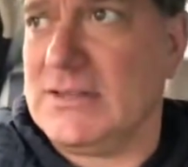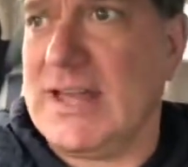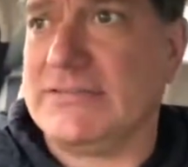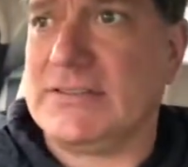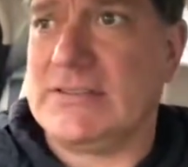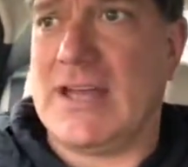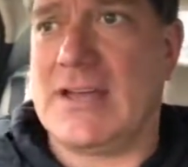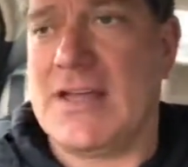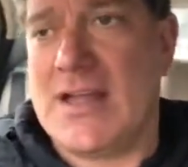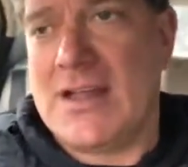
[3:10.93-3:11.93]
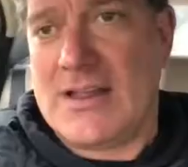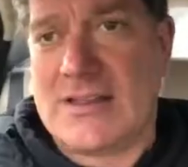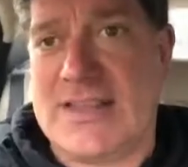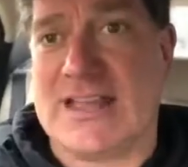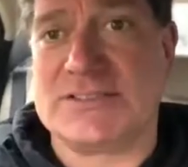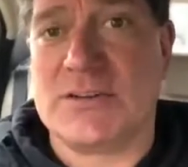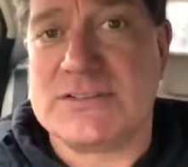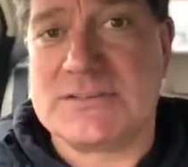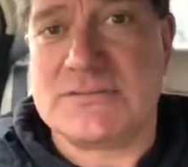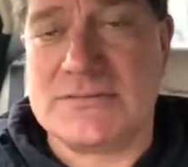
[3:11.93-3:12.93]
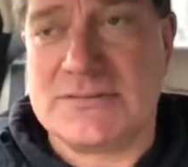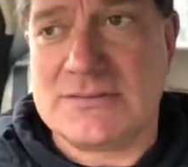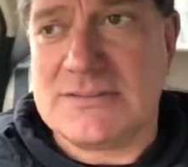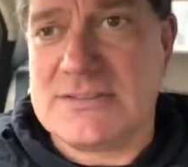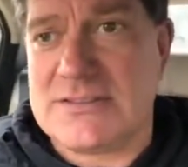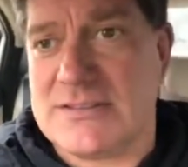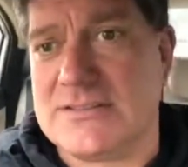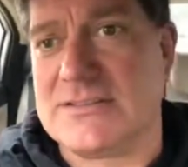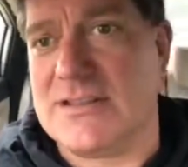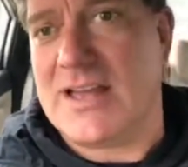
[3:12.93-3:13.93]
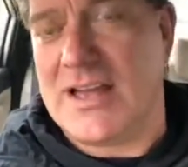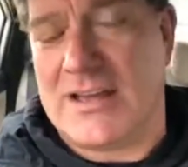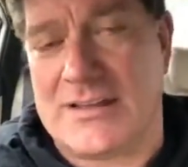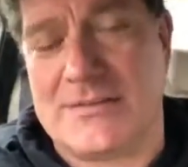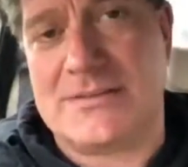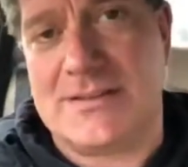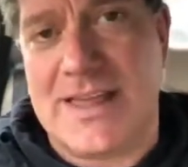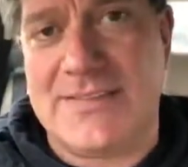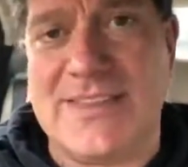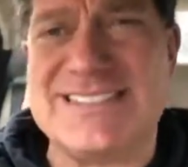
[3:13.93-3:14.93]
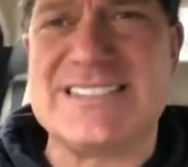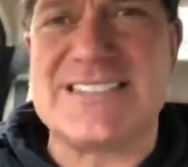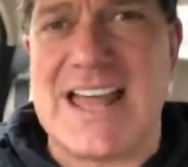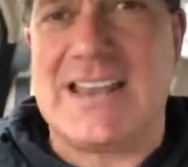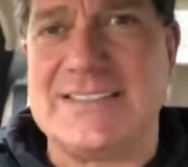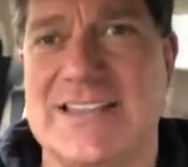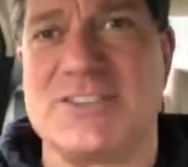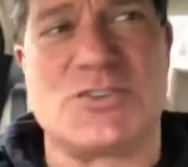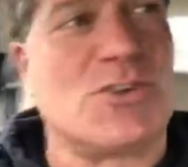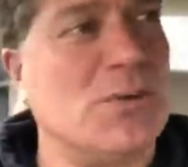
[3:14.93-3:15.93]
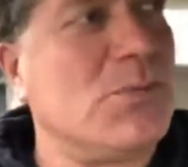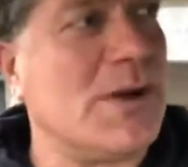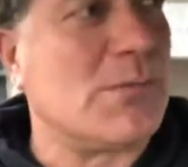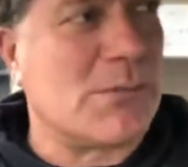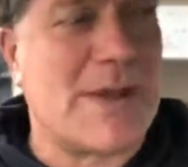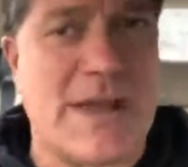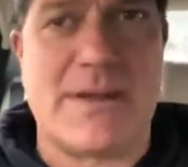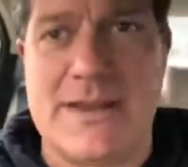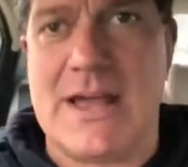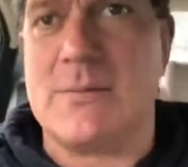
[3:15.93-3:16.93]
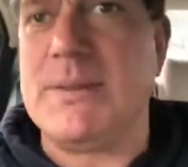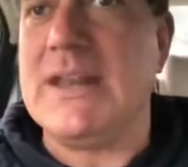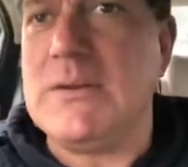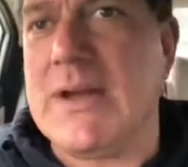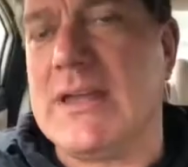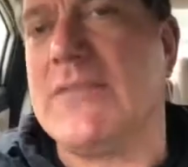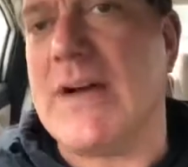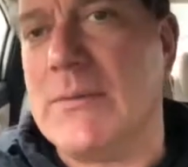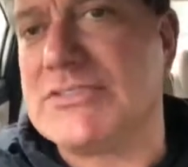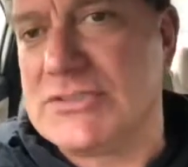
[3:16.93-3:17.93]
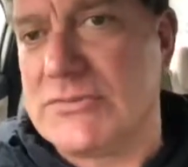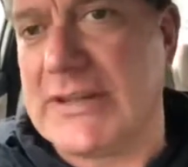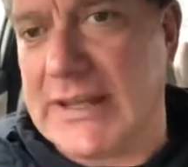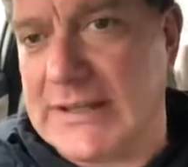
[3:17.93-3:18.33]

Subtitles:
Left, yeah. Yeah, so it's, and this is kind of like the control point where we're at right now. But anyway, if I was doing